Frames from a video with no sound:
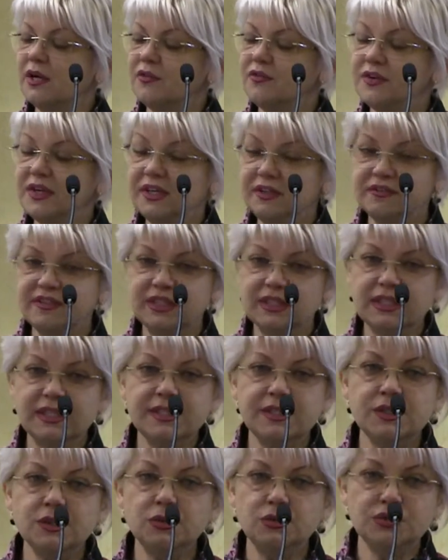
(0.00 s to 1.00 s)

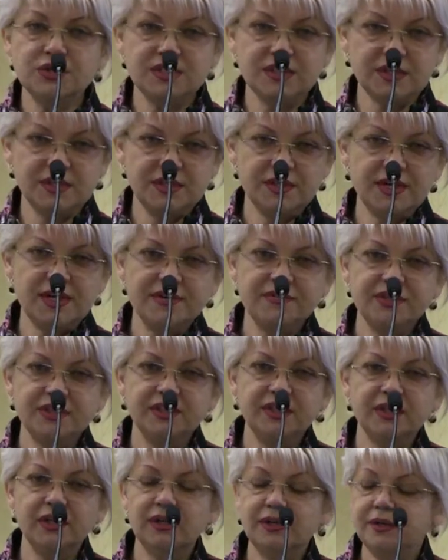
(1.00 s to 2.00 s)
frequently used in
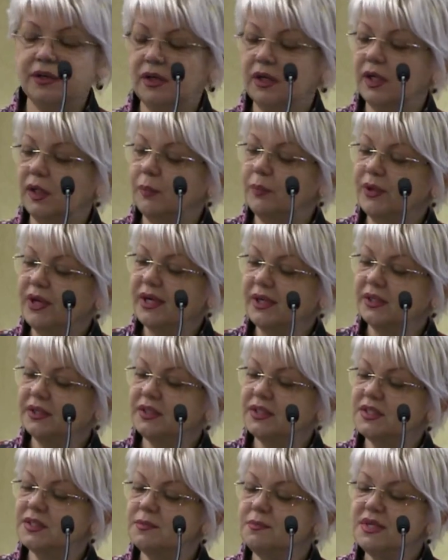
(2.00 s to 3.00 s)
everyday clinical
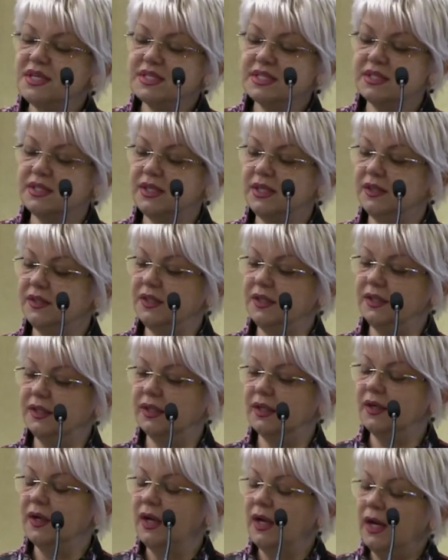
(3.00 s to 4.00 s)
practice misleading.